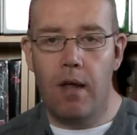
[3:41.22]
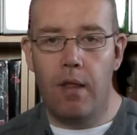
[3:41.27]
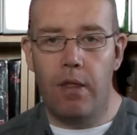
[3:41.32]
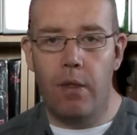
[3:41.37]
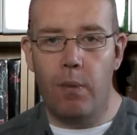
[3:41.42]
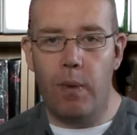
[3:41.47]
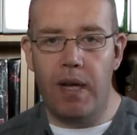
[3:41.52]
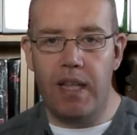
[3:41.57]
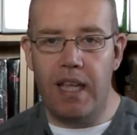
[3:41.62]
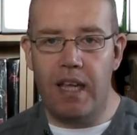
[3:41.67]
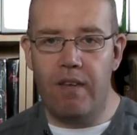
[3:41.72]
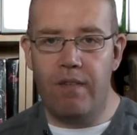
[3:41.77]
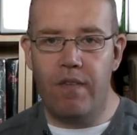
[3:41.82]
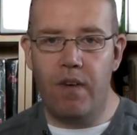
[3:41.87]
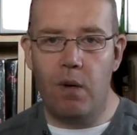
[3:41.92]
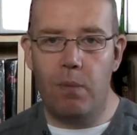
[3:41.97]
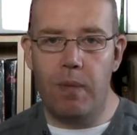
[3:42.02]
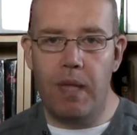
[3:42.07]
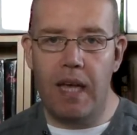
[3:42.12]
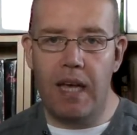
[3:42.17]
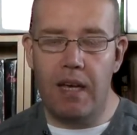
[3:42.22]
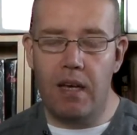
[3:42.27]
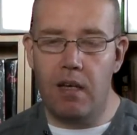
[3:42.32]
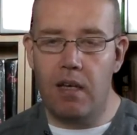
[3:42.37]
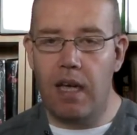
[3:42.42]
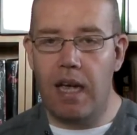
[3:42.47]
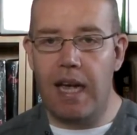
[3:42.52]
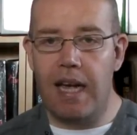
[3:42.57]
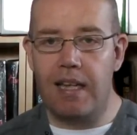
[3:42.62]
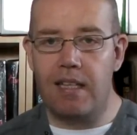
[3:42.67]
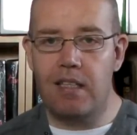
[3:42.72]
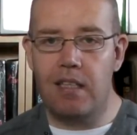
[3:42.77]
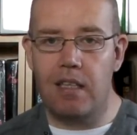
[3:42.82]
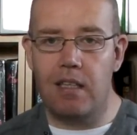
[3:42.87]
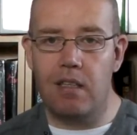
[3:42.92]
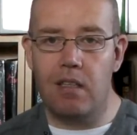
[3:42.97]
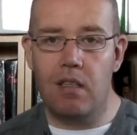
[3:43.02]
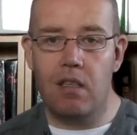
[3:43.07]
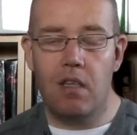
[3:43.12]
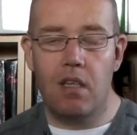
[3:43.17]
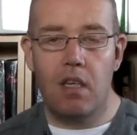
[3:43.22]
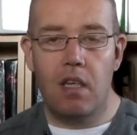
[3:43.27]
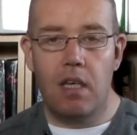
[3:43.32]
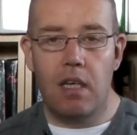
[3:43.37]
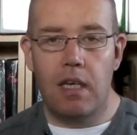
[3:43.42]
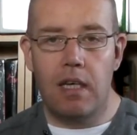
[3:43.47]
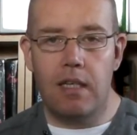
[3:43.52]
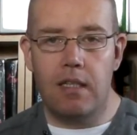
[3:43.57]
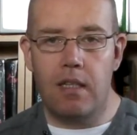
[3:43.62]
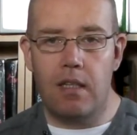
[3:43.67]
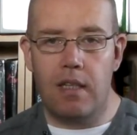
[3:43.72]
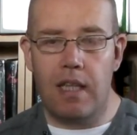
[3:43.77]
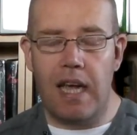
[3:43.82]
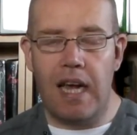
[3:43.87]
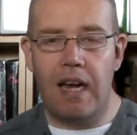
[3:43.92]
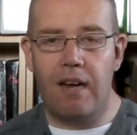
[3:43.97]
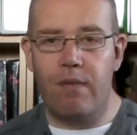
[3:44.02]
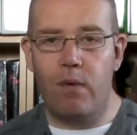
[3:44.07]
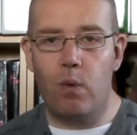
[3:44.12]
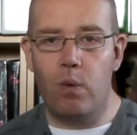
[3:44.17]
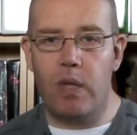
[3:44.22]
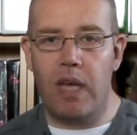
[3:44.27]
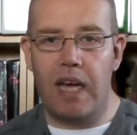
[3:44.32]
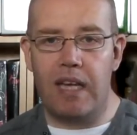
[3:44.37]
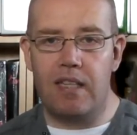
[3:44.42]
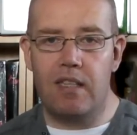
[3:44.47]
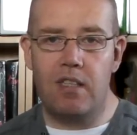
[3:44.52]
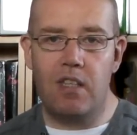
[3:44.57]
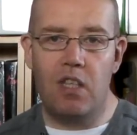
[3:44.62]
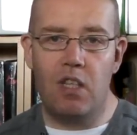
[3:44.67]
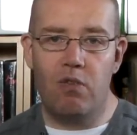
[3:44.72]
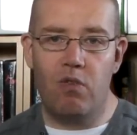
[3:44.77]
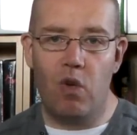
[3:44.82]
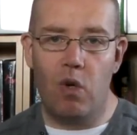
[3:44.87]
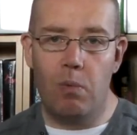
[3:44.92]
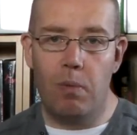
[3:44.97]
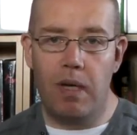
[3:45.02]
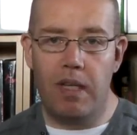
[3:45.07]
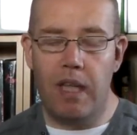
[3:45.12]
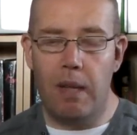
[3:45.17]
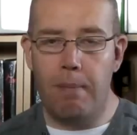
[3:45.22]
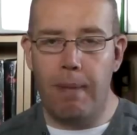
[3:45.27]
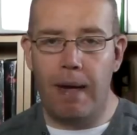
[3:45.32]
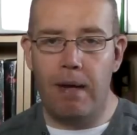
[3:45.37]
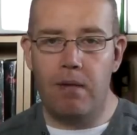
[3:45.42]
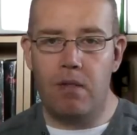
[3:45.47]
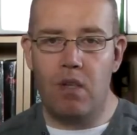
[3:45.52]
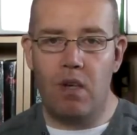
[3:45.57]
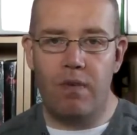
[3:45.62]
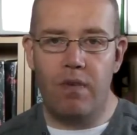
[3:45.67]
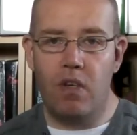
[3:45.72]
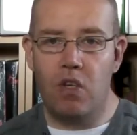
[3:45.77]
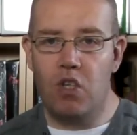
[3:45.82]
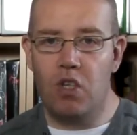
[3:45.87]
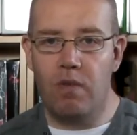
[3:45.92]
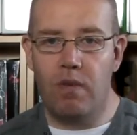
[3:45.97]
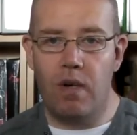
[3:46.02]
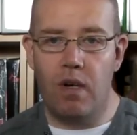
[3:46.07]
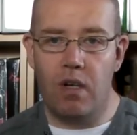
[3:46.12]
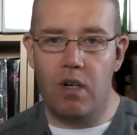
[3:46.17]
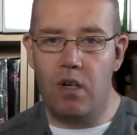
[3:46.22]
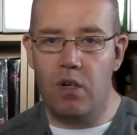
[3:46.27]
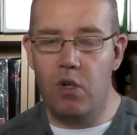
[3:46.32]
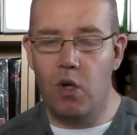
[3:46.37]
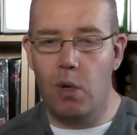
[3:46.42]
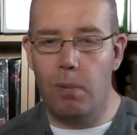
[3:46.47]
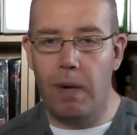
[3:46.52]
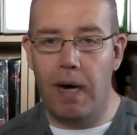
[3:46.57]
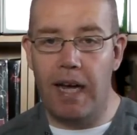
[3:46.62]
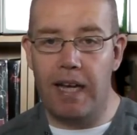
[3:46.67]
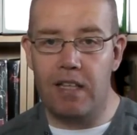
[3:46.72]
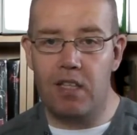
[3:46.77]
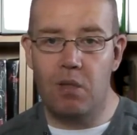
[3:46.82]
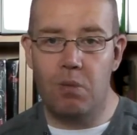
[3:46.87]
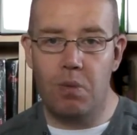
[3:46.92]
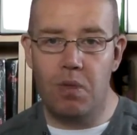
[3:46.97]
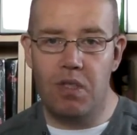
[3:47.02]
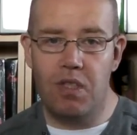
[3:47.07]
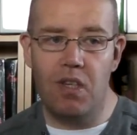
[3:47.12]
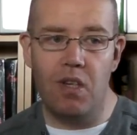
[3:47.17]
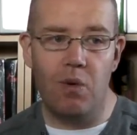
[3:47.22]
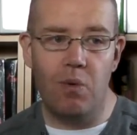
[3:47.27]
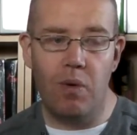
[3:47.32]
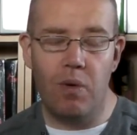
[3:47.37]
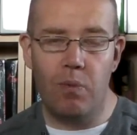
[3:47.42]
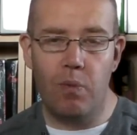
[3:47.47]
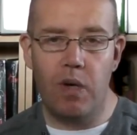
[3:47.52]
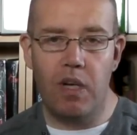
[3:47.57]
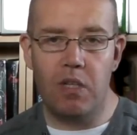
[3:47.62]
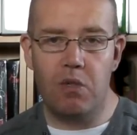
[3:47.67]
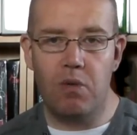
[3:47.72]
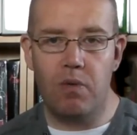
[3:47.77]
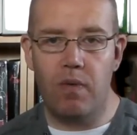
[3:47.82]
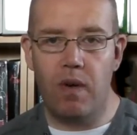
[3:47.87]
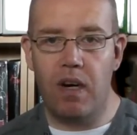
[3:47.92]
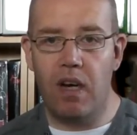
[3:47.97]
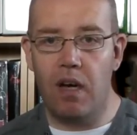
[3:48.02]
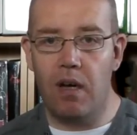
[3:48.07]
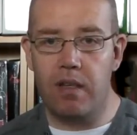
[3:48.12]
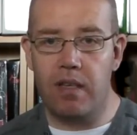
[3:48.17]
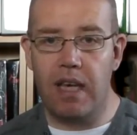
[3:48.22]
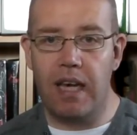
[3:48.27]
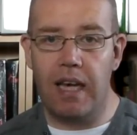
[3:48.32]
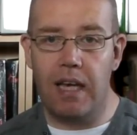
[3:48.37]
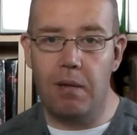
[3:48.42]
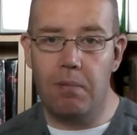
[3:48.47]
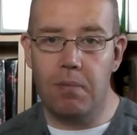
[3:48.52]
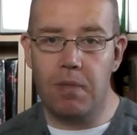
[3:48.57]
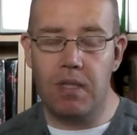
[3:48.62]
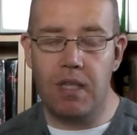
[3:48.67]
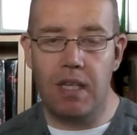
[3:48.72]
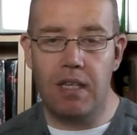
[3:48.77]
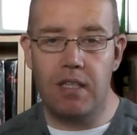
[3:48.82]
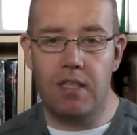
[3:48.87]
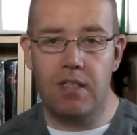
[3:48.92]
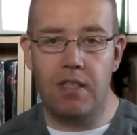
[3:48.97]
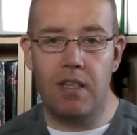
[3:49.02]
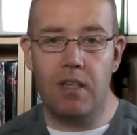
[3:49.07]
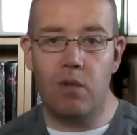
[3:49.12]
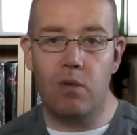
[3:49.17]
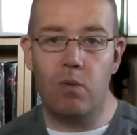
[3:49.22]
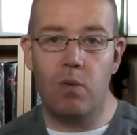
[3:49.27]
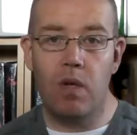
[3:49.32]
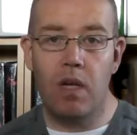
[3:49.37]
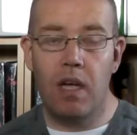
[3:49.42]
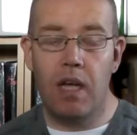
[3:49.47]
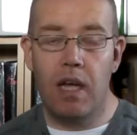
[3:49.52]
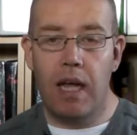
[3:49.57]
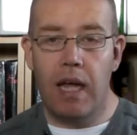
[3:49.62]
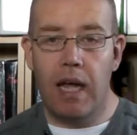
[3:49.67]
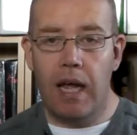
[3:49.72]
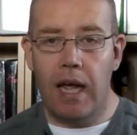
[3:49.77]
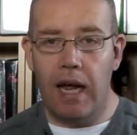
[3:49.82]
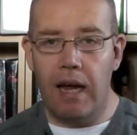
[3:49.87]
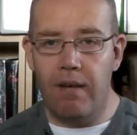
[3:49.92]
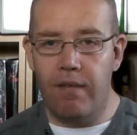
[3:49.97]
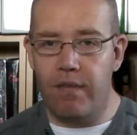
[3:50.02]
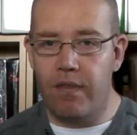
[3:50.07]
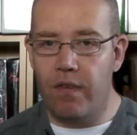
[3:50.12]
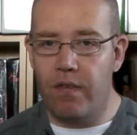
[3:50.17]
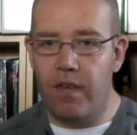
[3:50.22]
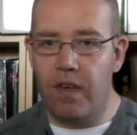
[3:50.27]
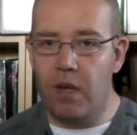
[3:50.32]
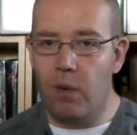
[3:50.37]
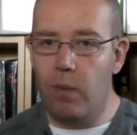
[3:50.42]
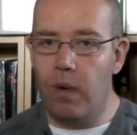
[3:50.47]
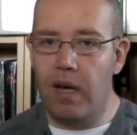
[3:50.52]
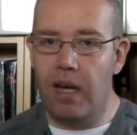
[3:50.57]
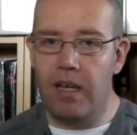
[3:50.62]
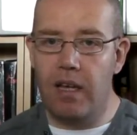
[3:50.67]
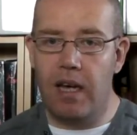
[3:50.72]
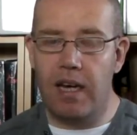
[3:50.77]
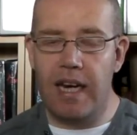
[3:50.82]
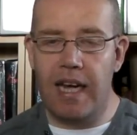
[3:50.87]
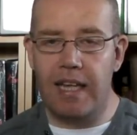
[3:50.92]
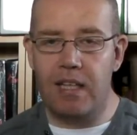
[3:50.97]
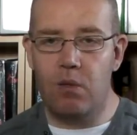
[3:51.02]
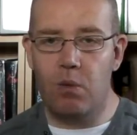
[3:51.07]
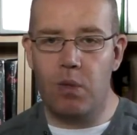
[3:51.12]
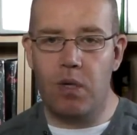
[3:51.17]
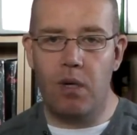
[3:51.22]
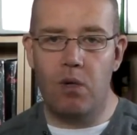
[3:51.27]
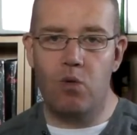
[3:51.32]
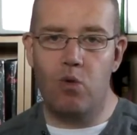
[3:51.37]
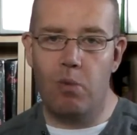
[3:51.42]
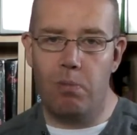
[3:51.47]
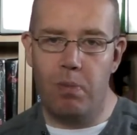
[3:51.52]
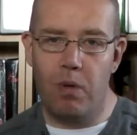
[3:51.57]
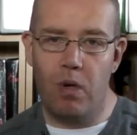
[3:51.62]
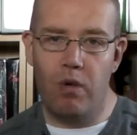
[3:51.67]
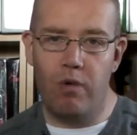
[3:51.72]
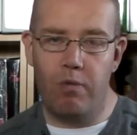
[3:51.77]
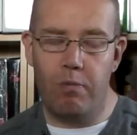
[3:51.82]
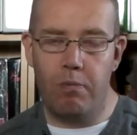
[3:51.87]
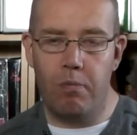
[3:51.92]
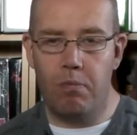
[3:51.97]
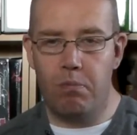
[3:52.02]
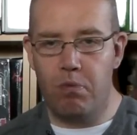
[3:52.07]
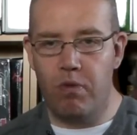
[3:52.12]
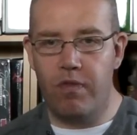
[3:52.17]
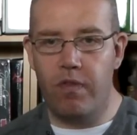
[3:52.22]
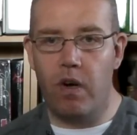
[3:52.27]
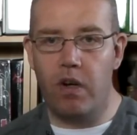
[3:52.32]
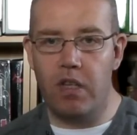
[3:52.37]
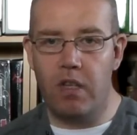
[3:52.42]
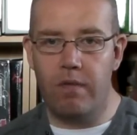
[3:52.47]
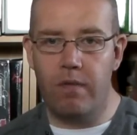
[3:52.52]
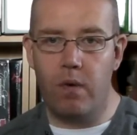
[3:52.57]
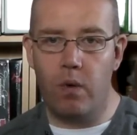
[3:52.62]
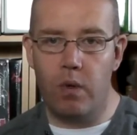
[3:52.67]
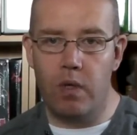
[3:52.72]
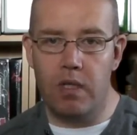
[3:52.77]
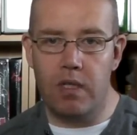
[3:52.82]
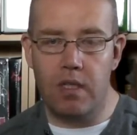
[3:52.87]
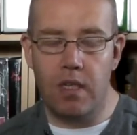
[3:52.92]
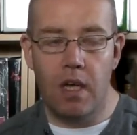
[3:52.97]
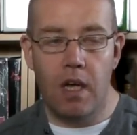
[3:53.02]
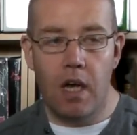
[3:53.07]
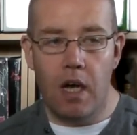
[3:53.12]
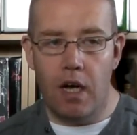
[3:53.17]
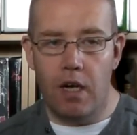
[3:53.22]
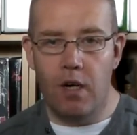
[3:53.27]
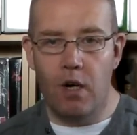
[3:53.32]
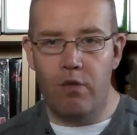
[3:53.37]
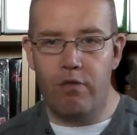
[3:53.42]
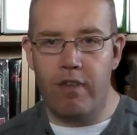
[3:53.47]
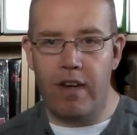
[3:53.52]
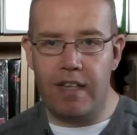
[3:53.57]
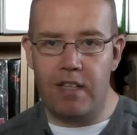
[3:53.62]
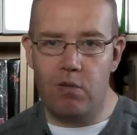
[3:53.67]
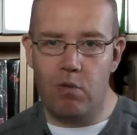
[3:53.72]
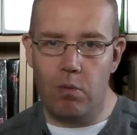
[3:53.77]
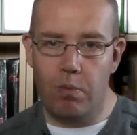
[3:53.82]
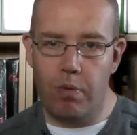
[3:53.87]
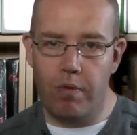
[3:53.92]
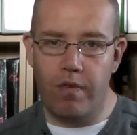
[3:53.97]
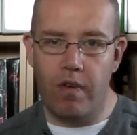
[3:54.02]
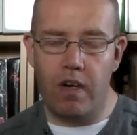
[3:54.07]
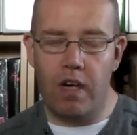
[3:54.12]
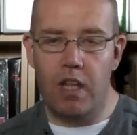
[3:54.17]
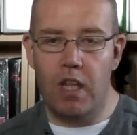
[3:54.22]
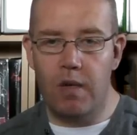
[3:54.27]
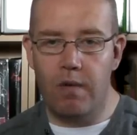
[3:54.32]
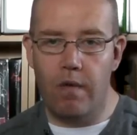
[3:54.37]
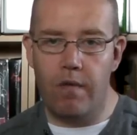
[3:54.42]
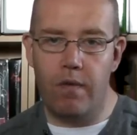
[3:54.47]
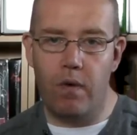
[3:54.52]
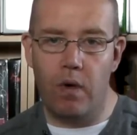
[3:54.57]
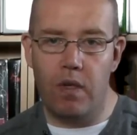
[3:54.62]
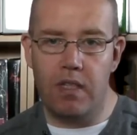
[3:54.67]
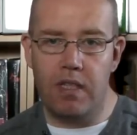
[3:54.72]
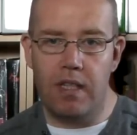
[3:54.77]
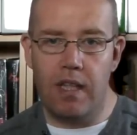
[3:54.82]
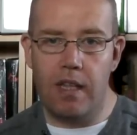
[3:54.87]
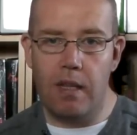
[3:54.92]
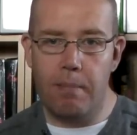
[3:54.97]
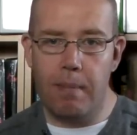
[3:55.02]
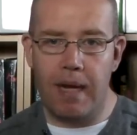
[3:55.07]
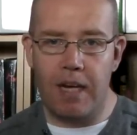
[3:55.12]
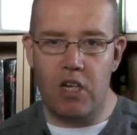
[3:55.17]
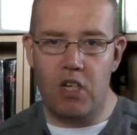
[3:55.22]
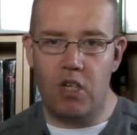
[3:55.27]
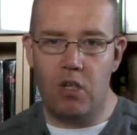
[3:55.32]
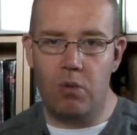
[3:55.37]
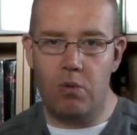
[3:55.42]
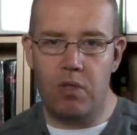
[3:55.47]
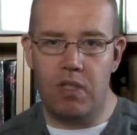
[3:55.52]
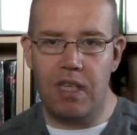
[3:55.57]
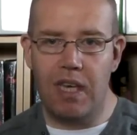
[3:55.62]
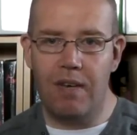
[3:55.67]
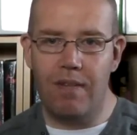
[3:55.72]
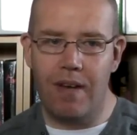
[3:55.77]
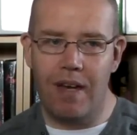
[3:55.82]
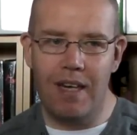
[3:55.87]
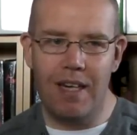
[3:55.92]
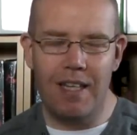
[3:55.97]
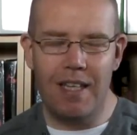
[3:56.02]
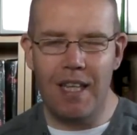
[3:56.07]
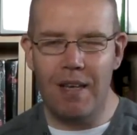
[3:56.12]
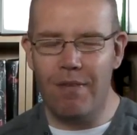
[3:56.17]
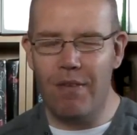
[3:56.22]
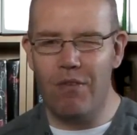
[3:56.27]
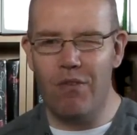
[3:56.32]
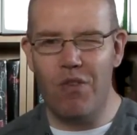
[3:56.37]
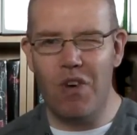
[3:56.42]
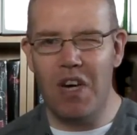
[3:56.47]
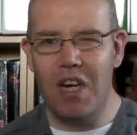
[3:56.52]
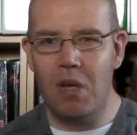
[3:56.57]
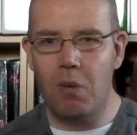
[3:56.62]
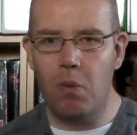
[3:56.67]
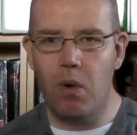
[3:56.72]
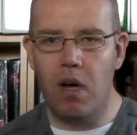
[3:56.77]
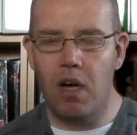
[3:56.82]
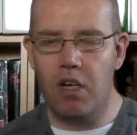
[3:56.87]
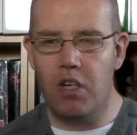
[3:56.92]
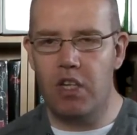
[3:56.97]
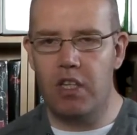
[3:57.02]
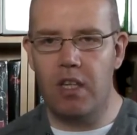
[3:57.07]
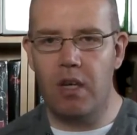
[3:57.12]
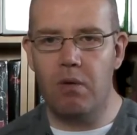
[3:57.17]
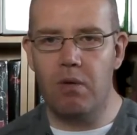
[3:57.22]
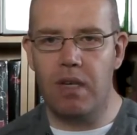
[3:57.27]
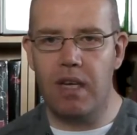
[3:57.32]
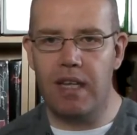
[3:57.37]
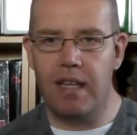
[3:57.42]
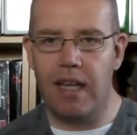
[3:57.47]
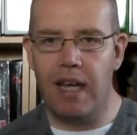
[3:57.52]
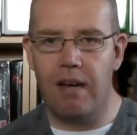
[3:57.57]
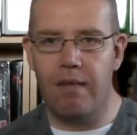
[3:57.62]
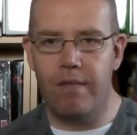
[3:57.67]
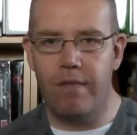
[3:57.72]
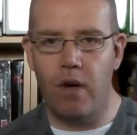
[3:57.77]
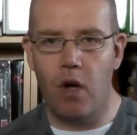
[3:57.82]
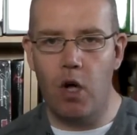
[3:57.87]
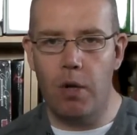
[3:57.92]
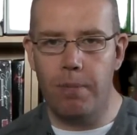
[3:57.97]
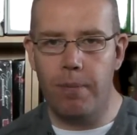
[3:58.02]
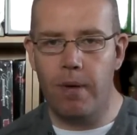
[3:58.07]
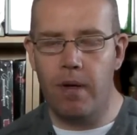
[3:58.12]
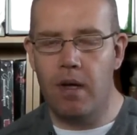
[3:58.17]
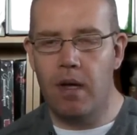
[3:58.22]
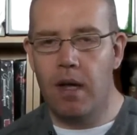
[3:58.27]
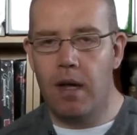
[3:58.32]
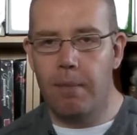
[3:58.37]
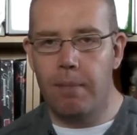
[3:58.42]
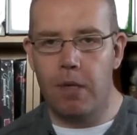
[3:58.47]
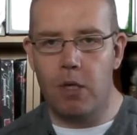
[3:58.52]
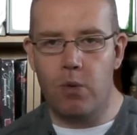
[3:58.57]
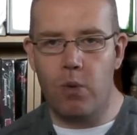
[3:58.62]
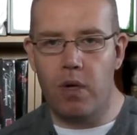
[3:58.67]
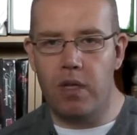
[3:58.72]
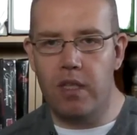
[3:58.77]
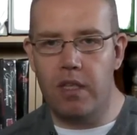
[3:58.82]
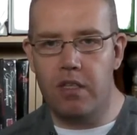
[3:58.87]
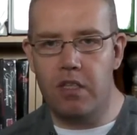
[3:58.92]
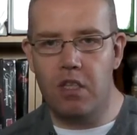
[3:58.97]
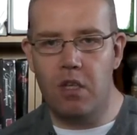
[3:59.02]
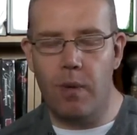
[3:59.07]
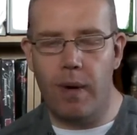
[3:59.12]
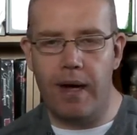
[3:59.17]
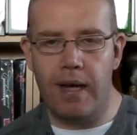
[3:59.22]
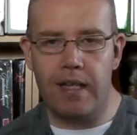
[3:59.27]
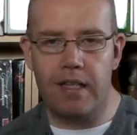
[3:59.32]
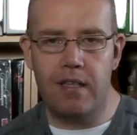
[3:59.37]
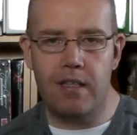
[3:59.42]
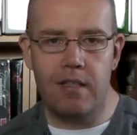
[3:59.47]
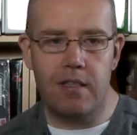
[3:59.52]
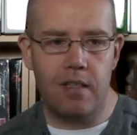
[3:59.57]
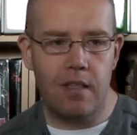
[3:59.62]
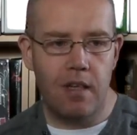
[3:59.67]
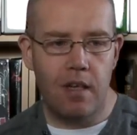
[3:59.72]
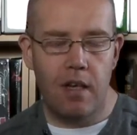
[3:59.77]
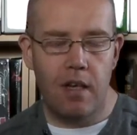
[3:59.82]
the way they film their acting is that they have all the actors in the room and they bounce off each other like a normal actor would do. Whereas with a lot of games, they still have the thing where an actor will go into a booth, provide the voice, another actor will provide another voice, and then they mash it all together. And it never really works. You don't get that vibe between the two actors